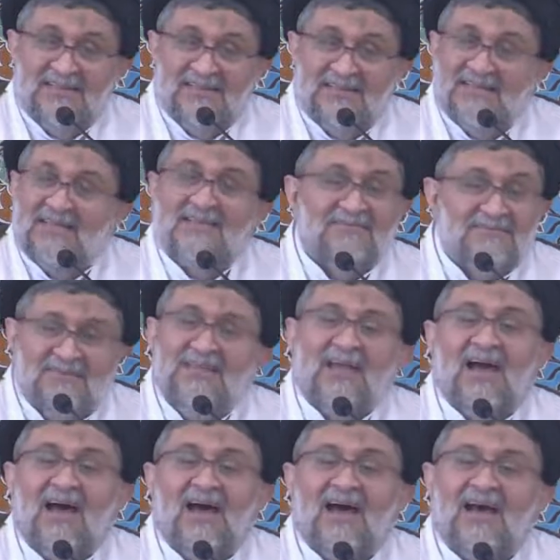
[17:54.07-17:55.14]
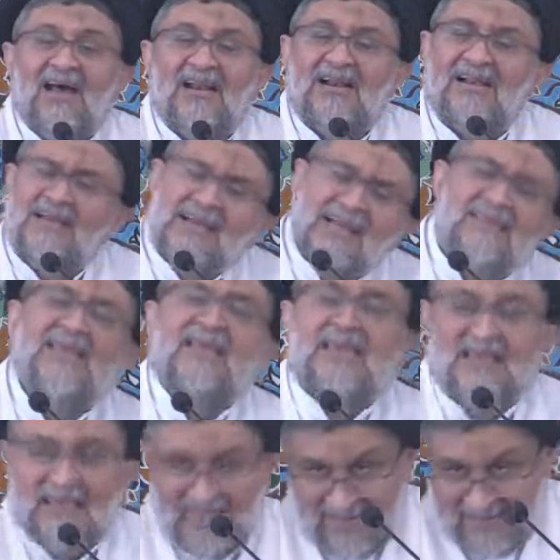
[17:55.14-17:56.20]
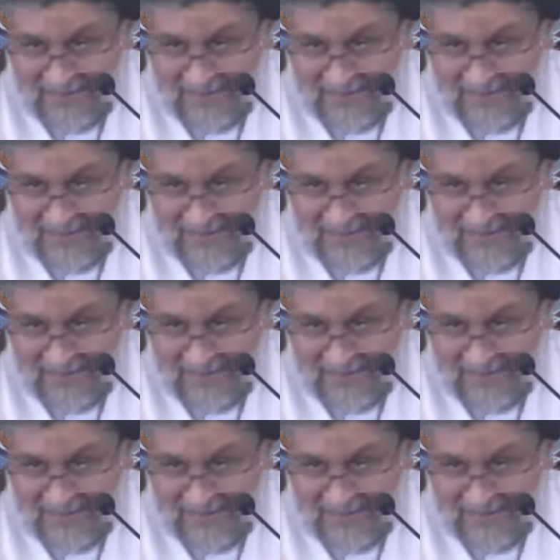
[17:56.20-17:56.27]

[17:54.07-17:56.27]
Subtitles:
that we are nothing.